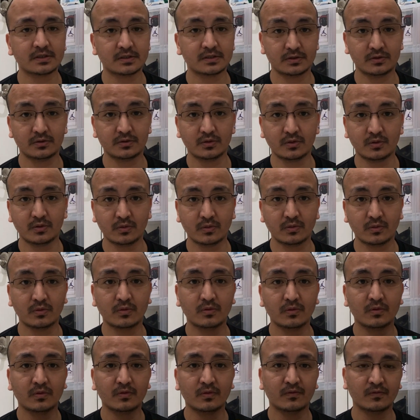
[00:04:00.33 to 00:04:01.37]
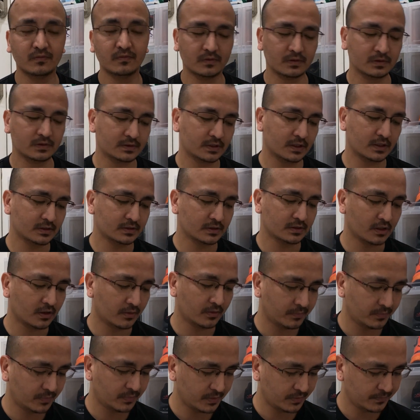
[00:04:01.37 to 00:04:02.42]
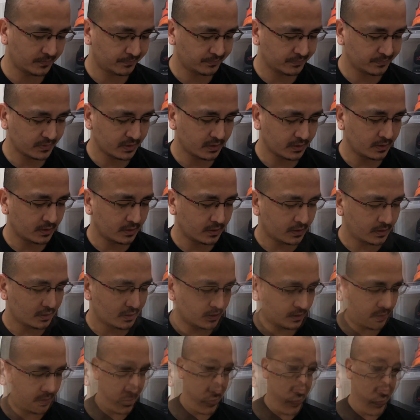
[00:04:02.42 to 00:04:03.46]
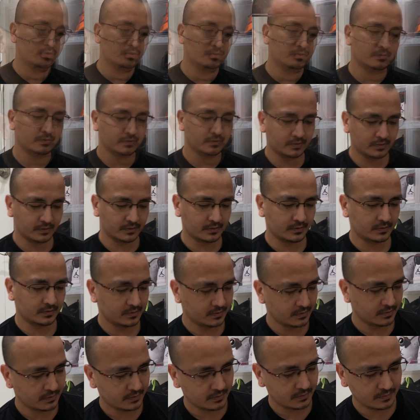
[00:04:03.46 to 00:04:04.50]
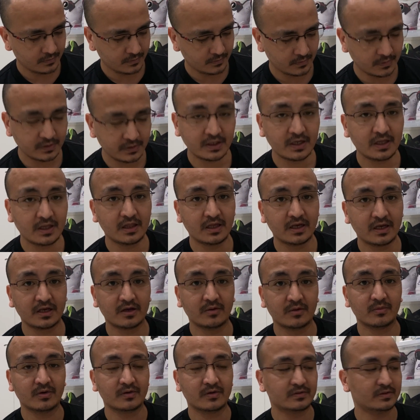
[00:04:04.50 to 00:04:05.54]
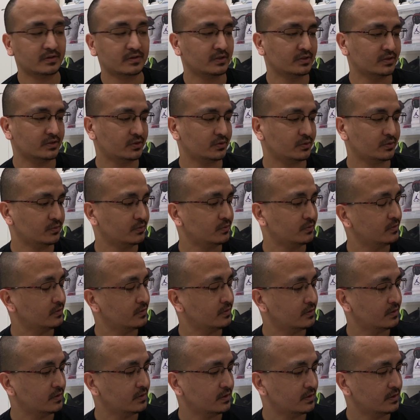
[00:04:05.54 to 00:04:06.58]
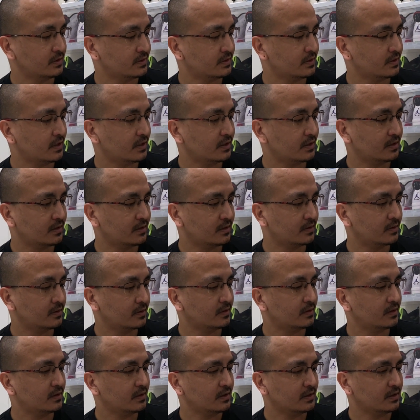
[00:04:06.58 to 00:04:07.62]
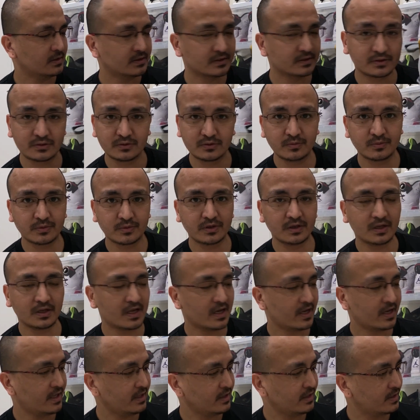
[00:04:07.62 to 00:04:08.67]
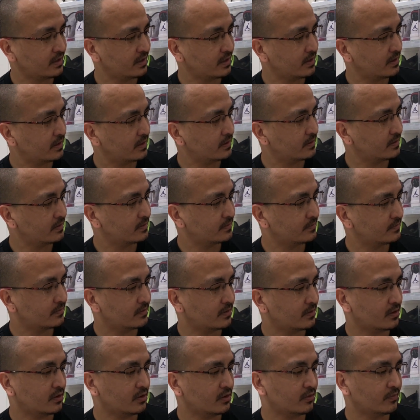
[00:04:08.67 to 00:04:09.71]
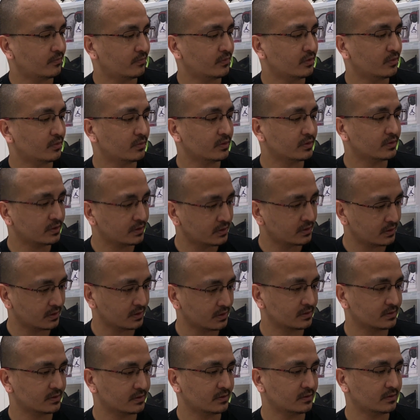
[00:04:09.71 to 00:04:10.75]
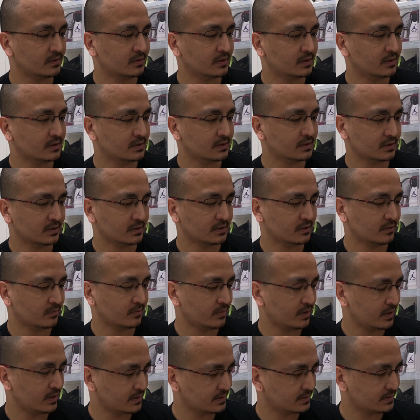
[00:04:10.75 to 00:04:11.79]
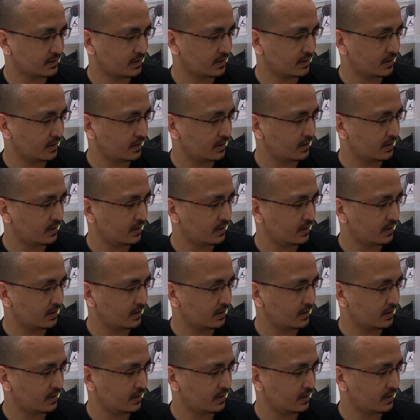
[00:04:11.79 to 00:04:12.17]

you go full size up. Um, what I like about this shoe is that it's super light. Um, the materials on this is amazing.